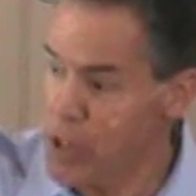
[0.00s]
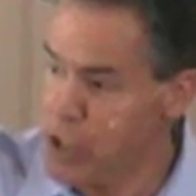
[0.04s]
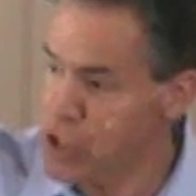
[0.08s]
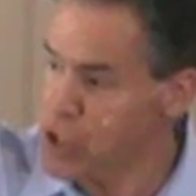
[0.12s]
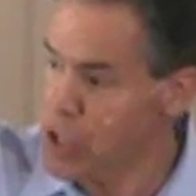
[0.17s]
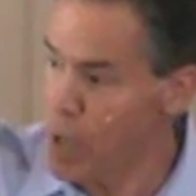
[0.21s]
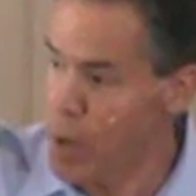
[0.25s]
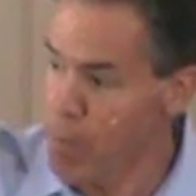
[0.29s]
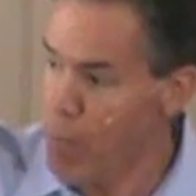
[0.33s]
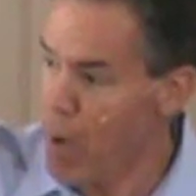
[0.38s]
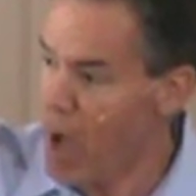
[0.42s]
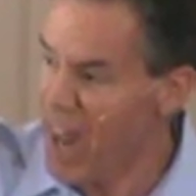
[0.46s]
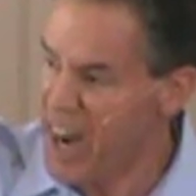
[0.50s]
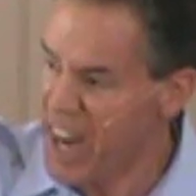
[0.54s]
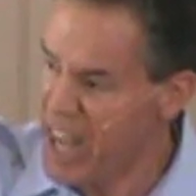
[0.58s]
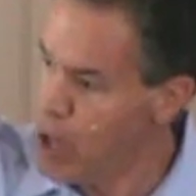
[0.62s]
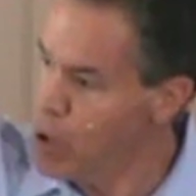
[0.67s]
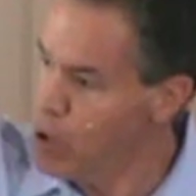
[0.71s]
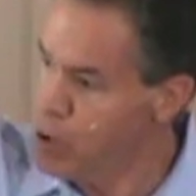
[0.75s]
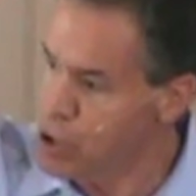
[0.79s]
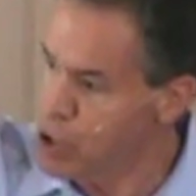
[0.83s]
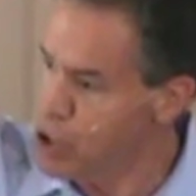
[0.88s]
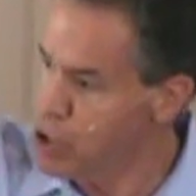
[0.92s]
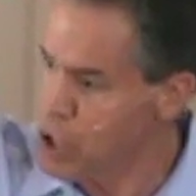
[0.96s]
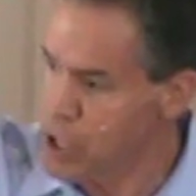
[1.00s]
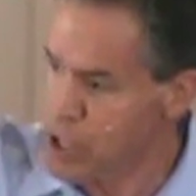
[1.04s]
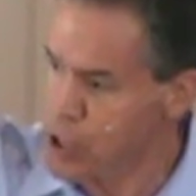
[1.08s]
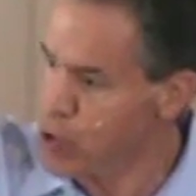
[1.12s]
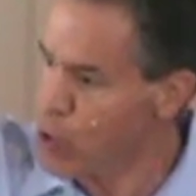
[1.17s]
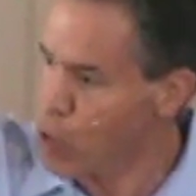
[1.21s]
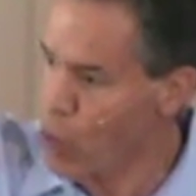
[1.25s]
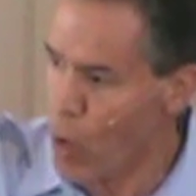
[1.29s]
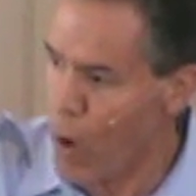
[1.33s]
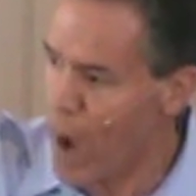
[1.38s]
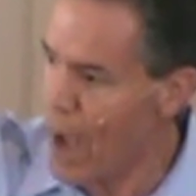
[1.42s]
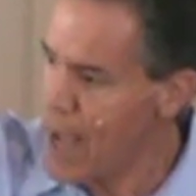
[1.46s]
there's somebody who's
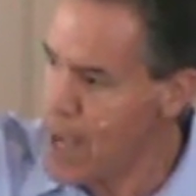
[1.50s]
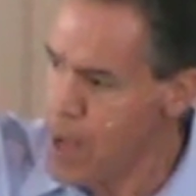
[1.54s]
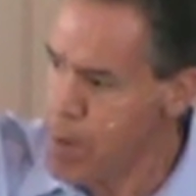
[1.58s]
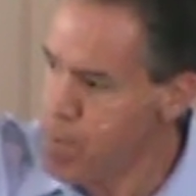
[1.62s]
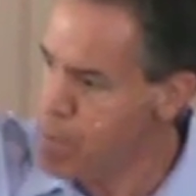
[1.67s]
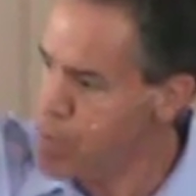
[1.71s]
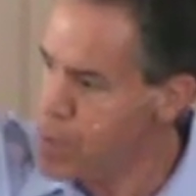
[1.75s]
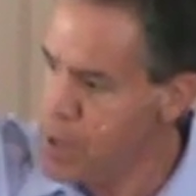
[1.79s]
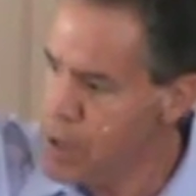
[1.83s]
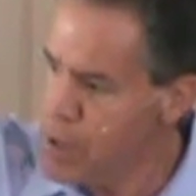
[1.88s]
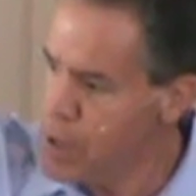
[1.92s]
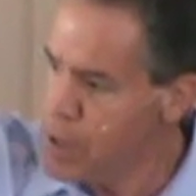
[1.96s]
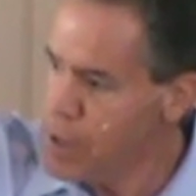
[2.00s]
just ripe,